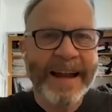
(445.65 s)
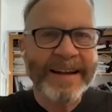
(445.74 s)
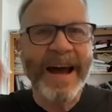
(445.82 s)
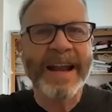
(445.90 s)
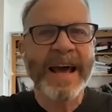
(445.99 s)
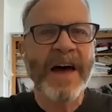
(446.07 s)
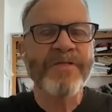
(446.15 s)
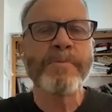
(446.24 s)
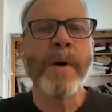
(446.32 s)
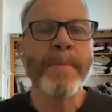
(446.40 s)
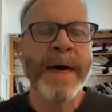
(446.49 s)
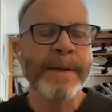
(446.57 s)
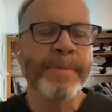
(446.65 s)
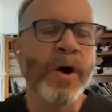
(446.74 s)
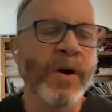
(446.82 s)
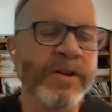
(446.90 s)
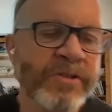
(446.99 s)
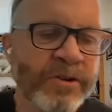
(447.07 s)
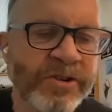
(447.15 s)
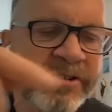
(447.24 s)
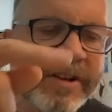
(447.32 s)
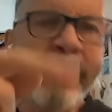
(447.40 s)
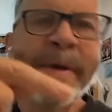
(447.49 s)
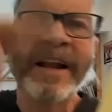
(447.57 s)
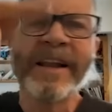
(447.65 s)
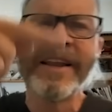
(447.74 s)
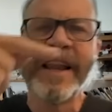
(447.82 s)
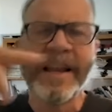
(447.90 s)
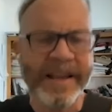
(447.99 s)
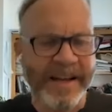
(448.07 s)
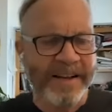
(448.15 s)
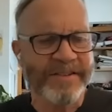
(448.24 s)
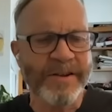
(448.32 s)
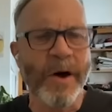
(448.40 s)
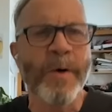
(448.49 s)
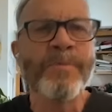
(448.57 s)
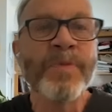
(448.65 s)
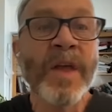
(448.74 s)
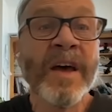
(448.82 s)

that kind of got the momentum going. So just, I made a little list. So.